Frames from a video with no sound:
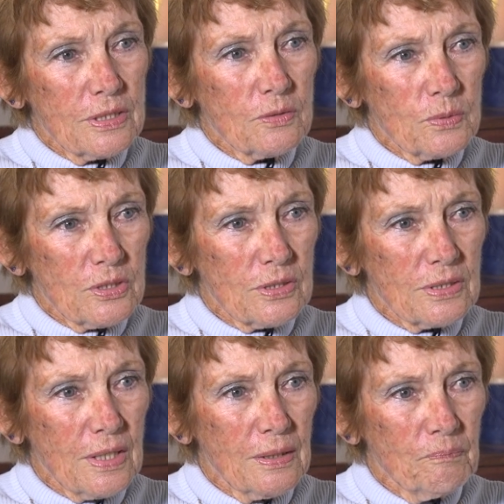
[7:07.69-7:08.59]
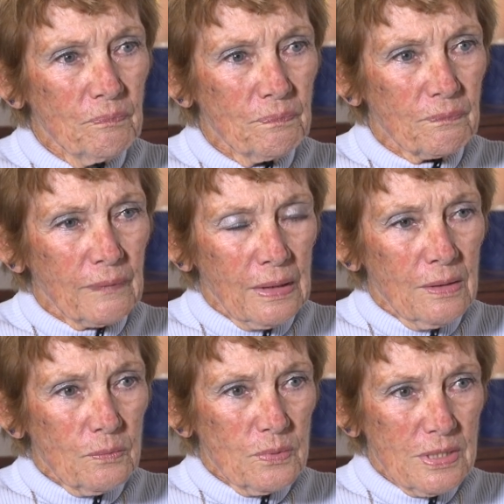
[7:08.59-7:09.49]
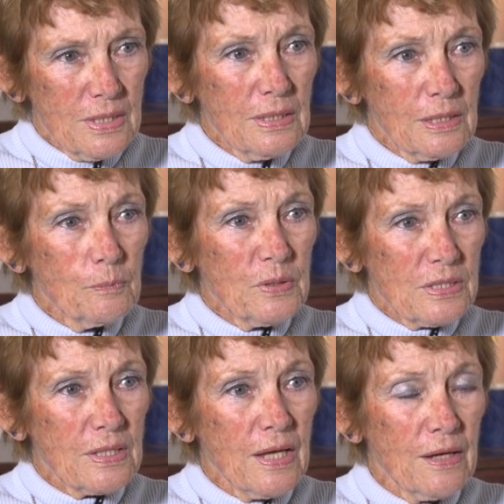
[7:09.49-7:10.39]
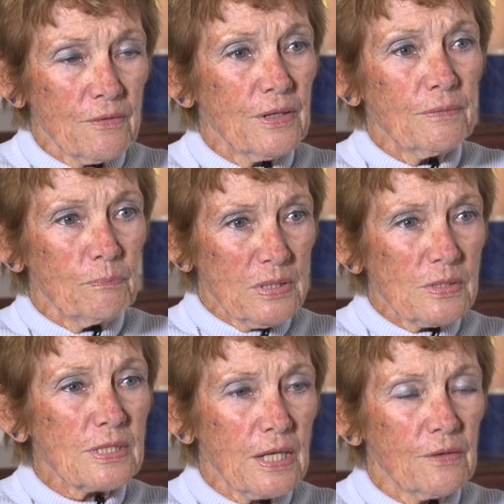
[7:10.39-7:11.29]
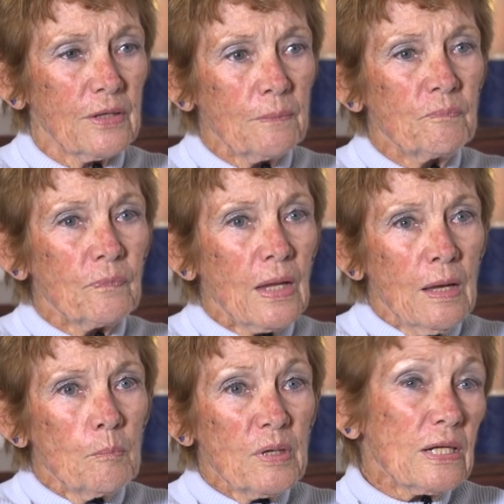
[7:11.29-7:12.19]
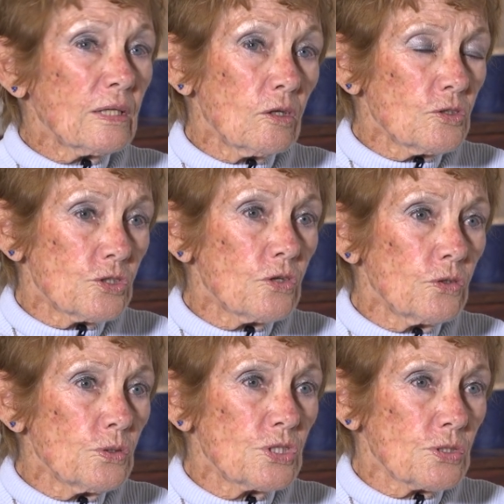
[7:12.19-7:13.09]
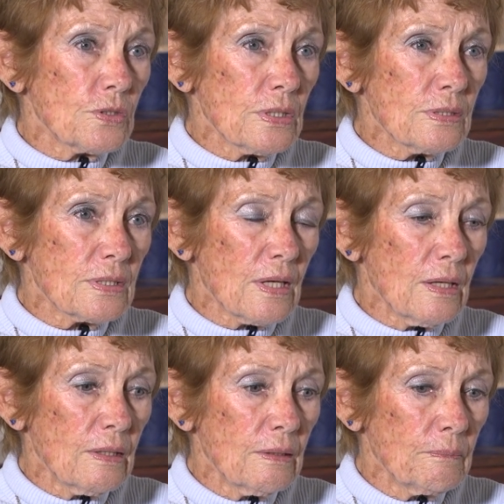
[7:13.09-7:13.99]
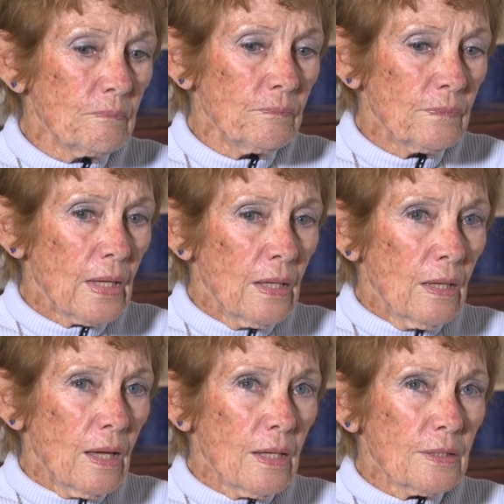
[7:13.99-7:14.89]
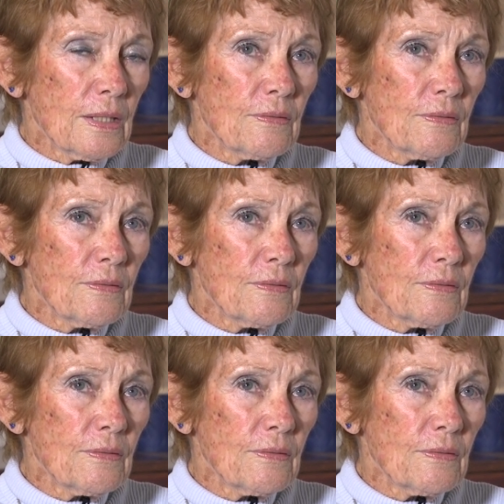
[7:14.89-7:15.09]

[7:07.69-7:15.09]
it, it was a little bit hairy, a bit scary. But I got so used to it, and I